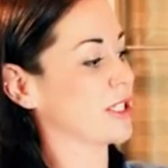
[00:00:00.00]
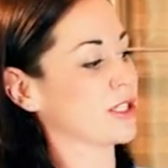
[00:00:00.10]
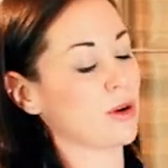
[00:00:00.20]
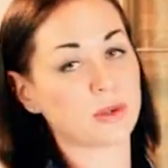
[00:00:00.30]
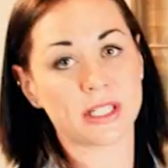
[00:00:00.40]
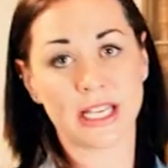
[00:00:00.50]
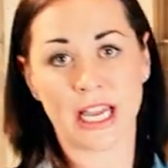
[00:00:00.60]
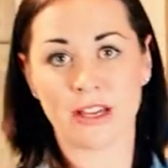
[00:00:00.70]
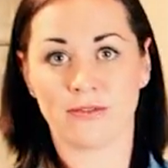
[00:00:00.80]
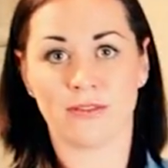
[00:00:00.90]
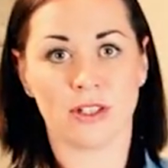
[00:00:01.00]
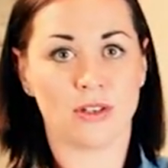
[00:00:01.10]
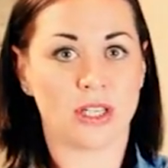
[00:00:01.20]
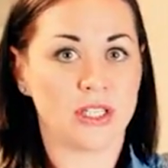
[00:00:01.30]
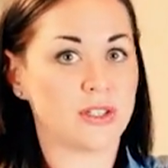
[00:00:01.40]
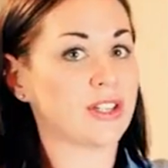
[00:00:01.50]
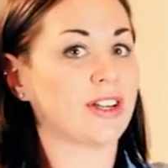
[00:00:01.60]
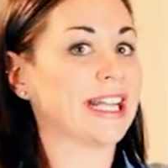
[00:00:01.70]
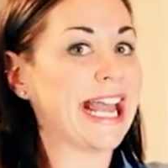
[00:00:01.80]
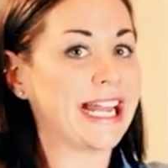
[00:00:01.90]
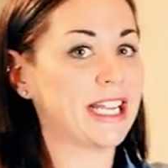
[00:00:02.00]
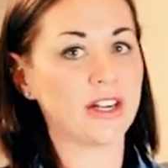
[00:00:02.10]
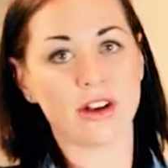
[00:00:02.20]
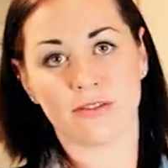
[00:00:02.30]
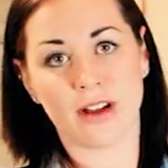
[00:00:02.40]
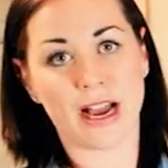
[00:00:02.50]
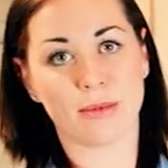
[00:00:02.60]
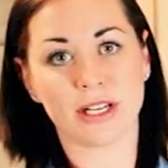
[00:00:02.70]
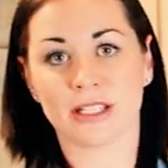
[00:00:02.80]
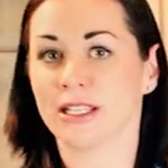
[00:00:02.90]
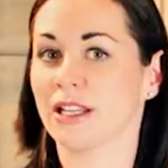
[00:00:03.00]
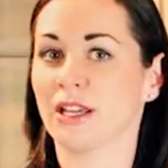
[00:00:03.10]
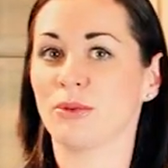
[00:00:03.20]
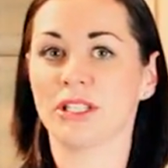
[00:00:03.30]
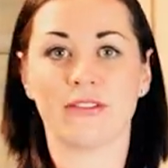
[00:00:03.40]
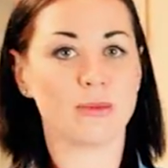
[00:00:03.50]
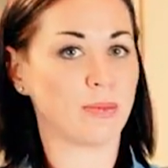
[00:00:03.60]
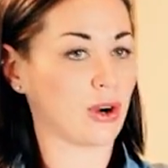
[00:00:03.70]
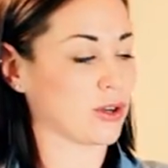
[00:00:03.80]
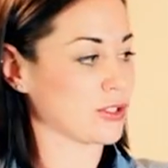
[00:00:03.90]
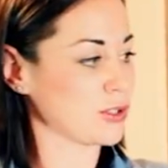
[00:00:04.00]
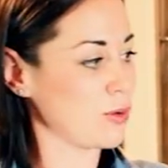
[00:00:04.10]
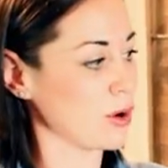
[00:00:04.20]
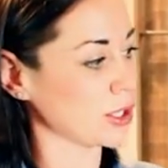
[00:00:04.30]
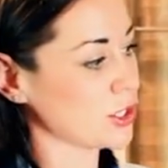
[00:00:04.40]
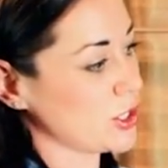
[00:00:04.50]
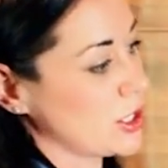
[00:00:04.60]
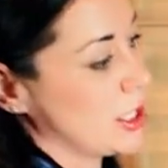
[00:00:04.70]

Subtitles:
is so safe, you can use it on any and all fabrics and they will never burn or scorch.